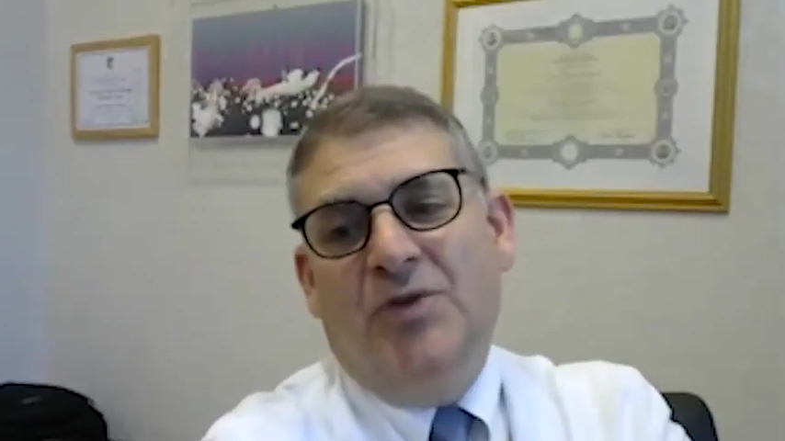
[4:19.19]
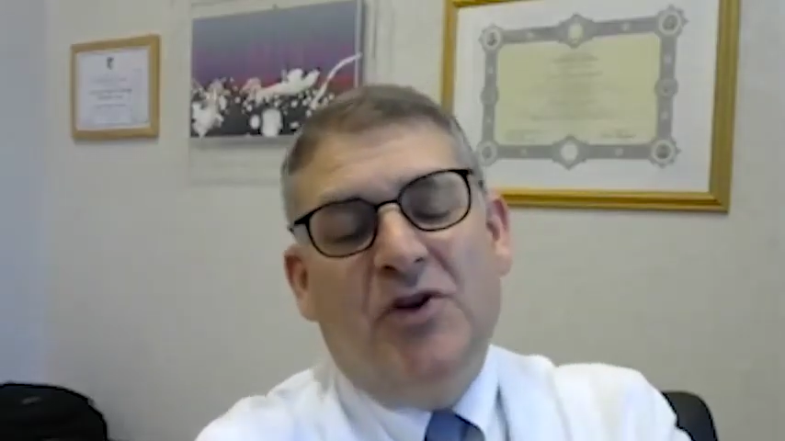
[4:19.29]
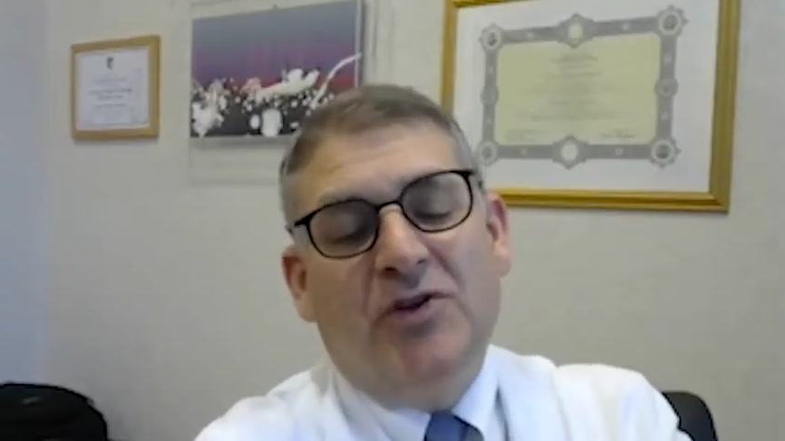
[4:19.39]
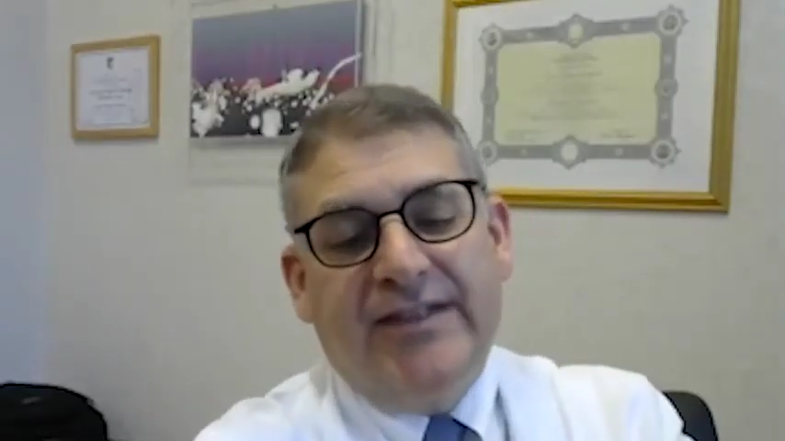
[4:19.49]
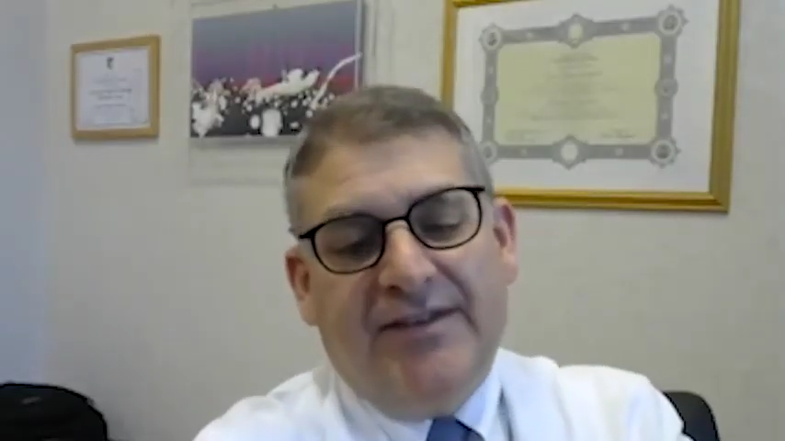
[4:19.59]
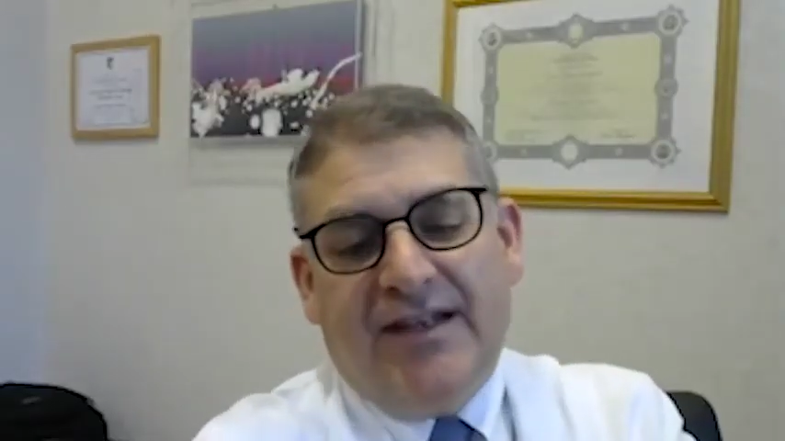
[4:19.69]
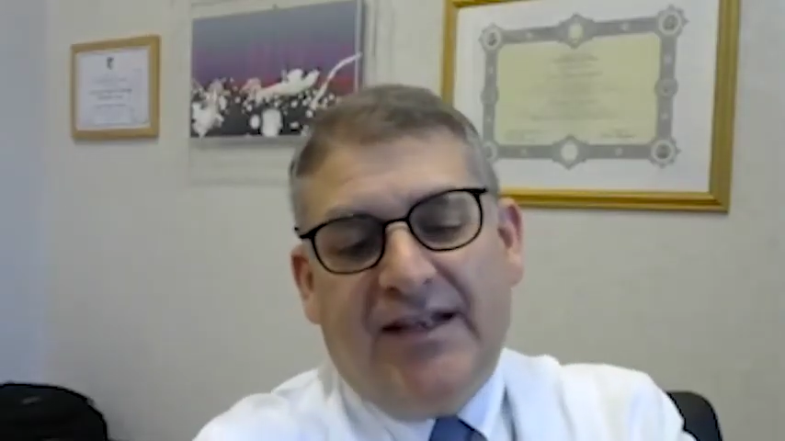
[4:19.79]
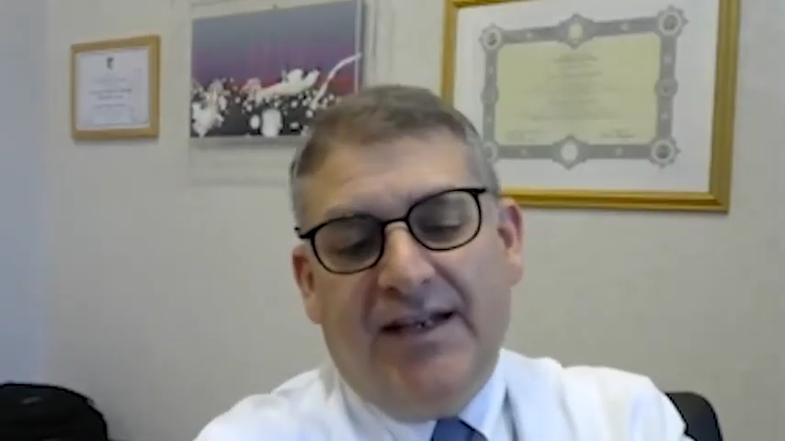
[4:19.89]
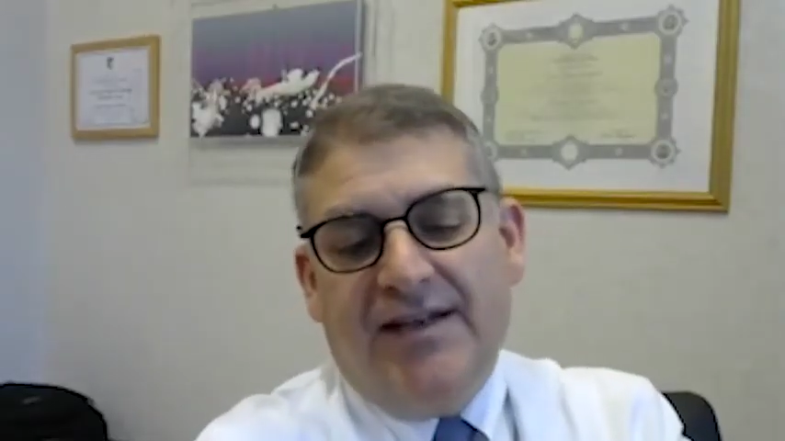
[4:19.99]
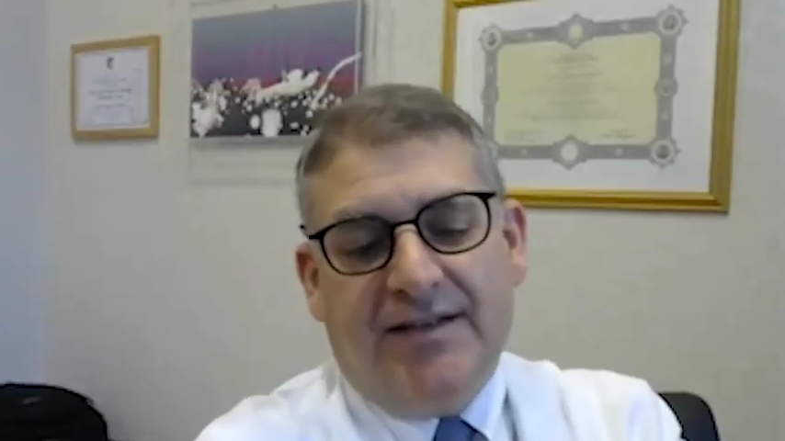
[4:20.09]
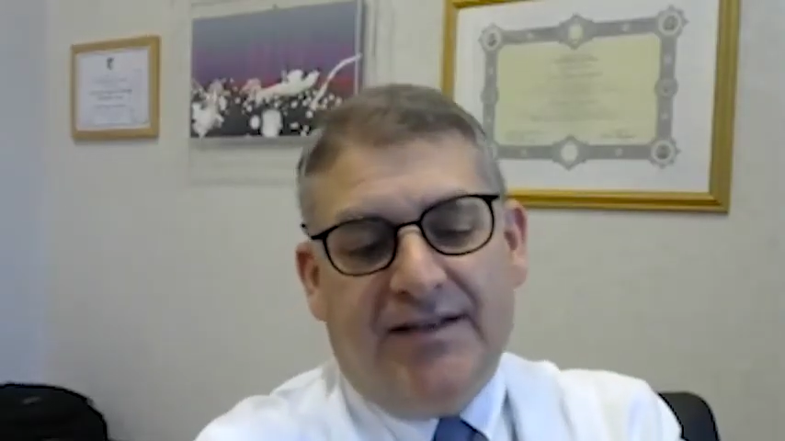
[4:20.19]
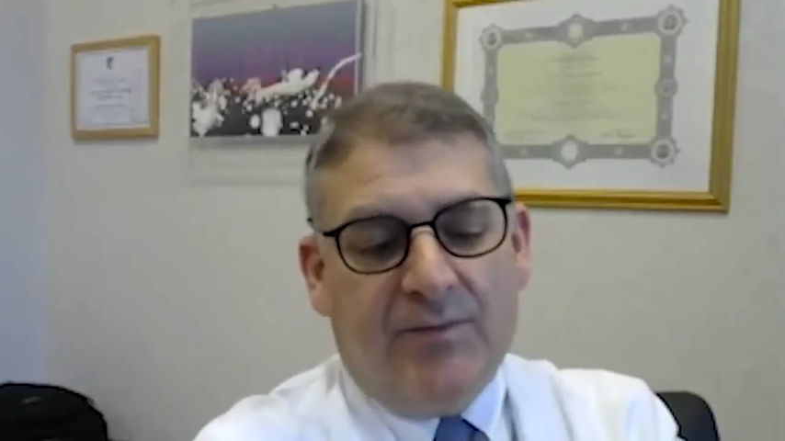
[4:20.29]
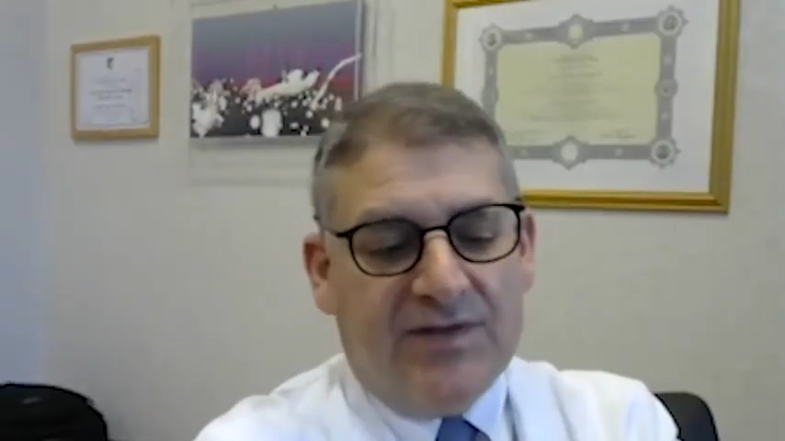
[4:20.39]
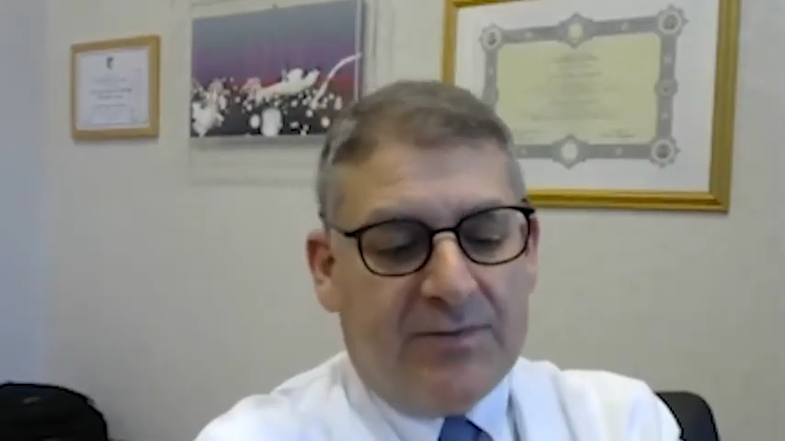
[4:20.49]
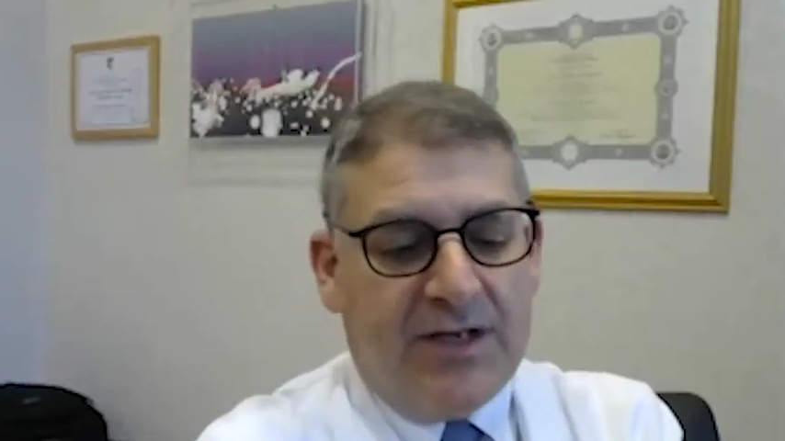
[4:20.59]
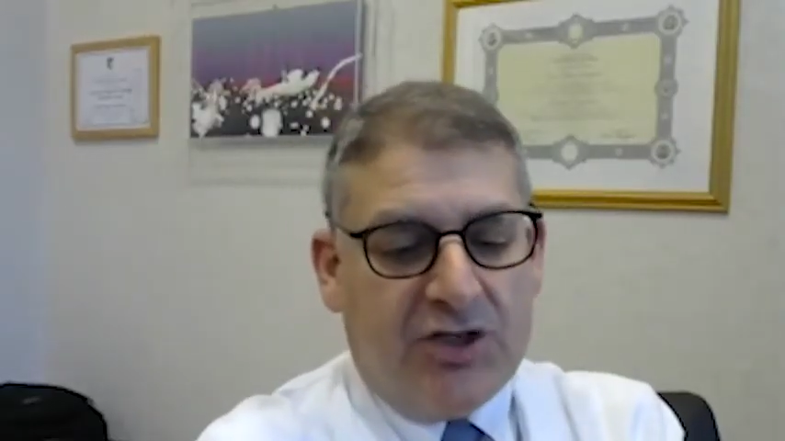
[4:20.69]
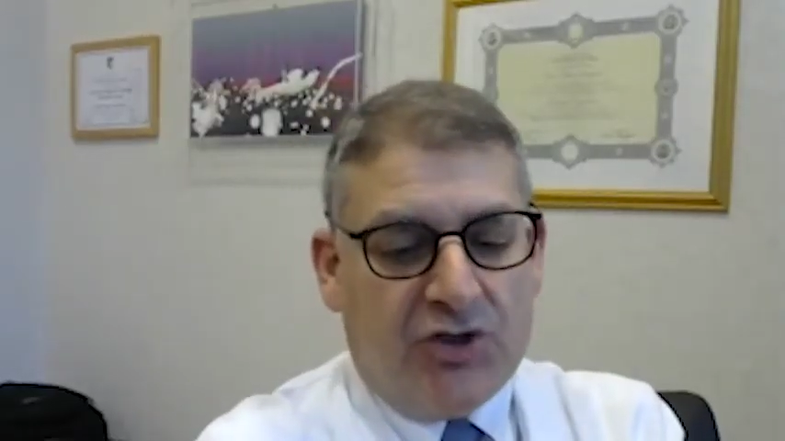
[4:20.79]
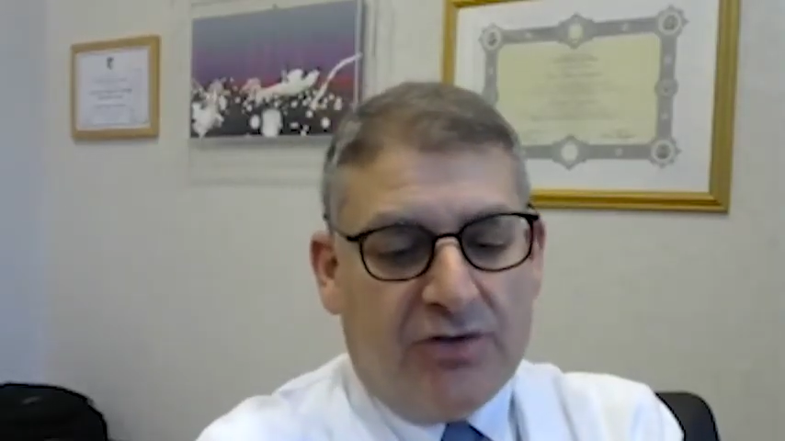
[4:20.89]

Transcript: don't have a clear demonstration